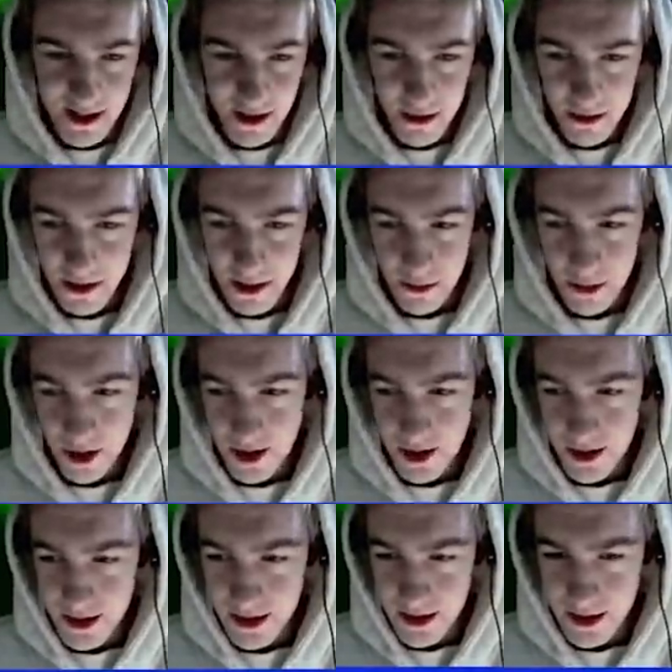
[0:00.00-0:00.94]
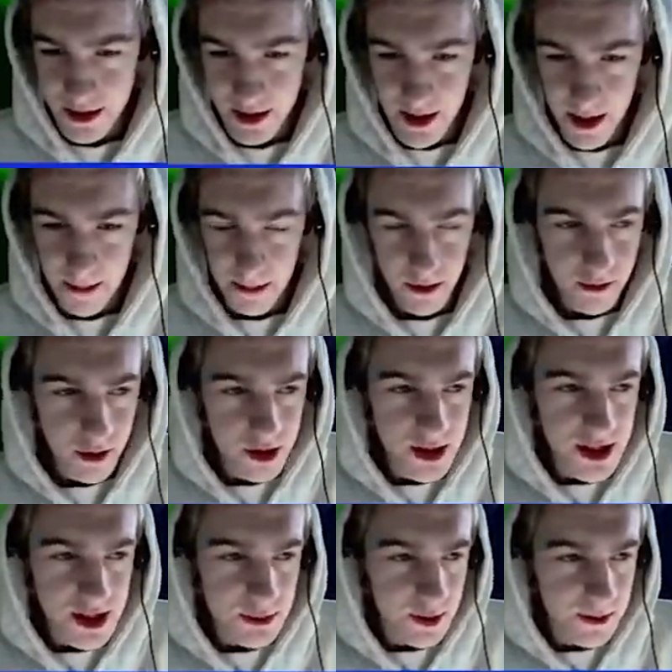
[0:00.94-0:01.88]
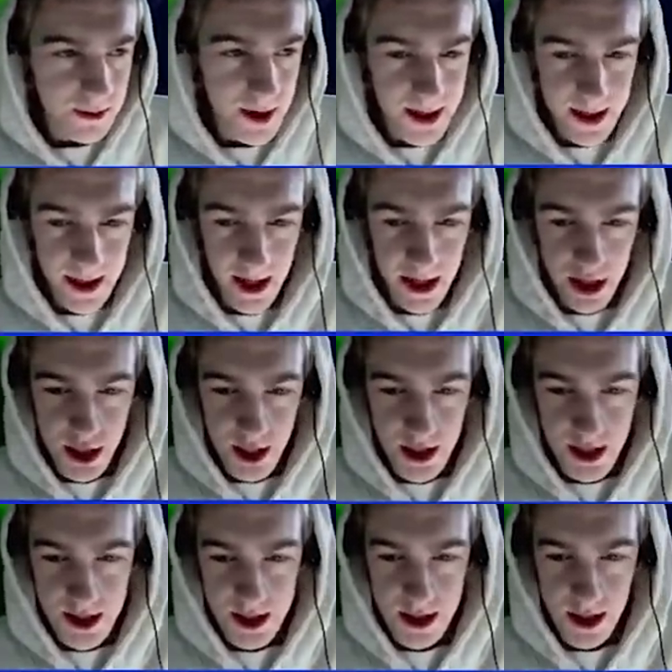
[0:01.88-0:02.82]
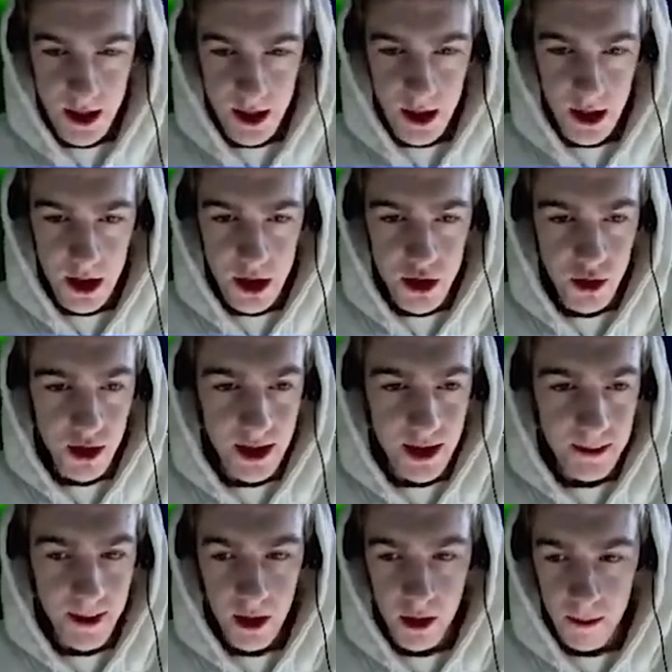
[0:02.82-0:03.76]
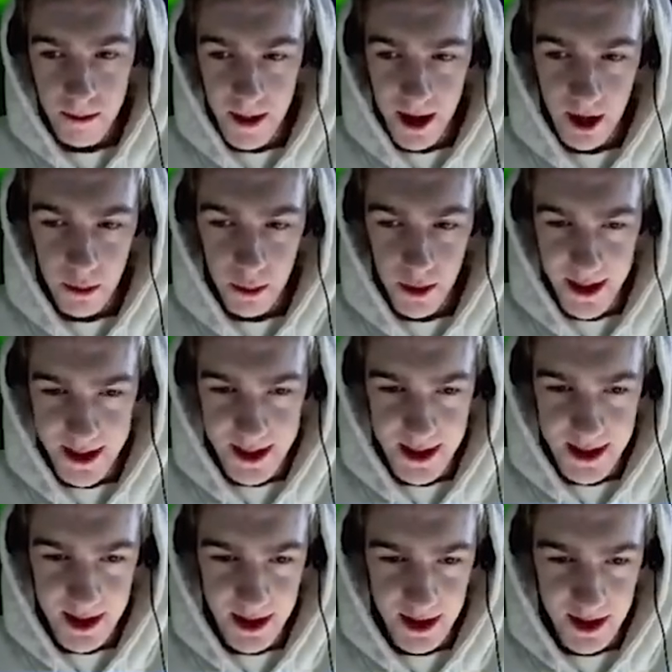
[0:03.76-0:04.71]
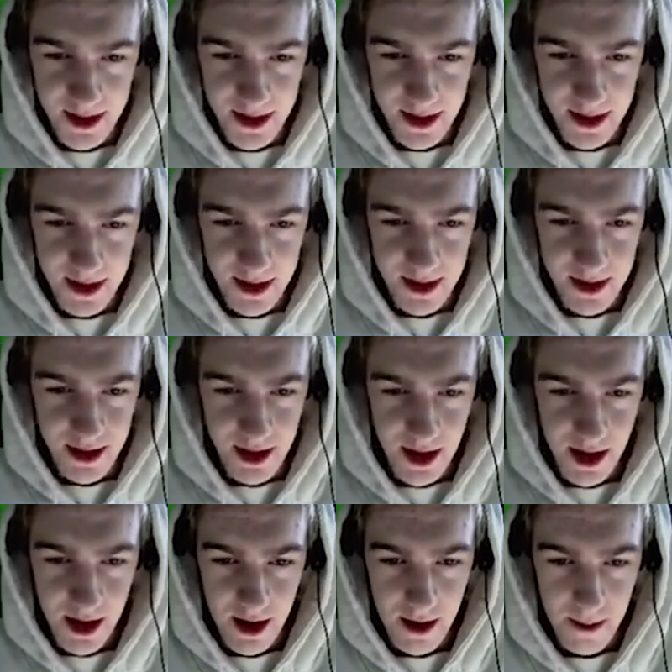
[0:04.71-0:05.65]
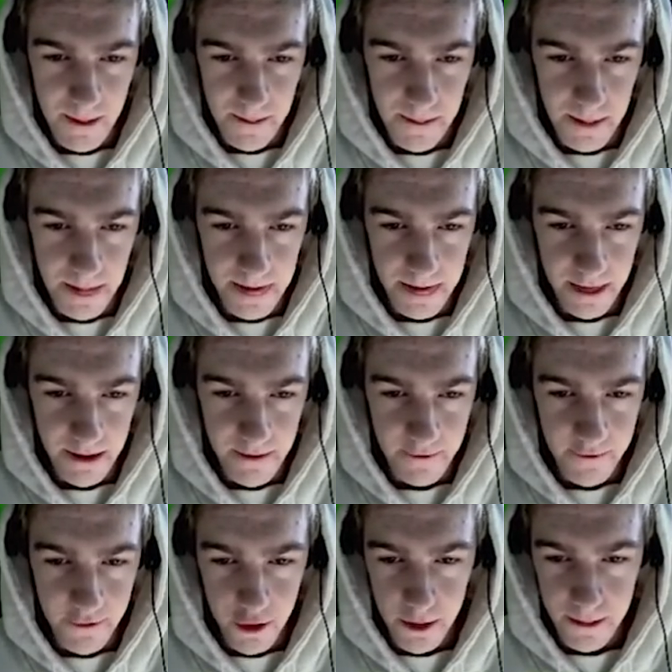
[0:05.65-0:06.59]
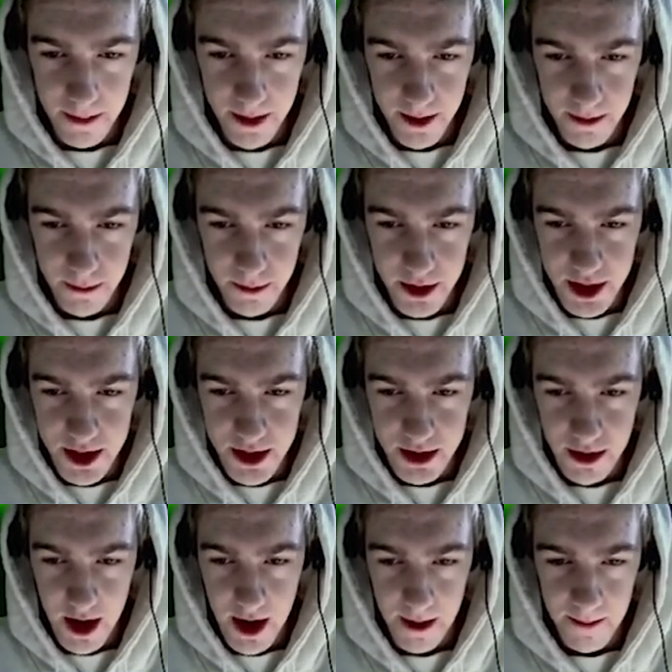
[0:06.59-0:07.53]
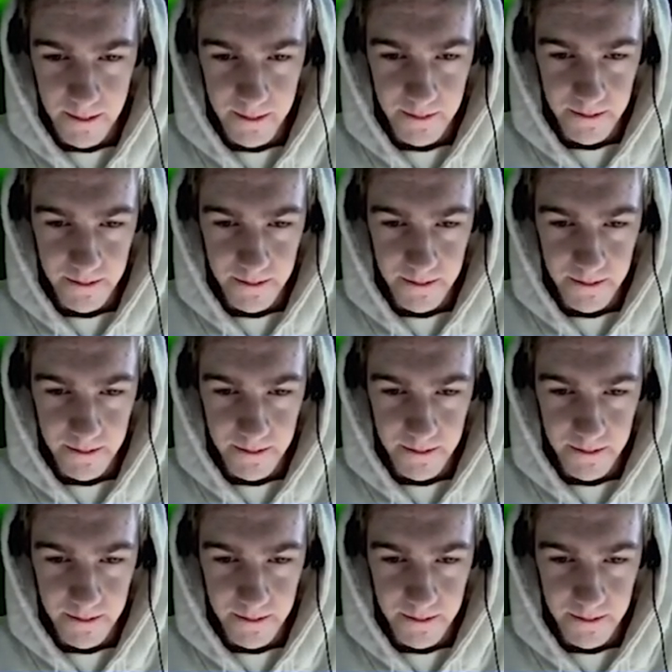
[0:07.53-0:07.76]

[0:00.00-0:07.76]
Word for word: cool. Don't worry. Yeah, but Rosa's with me today. She is joining me on my quest. For a bit, which is great.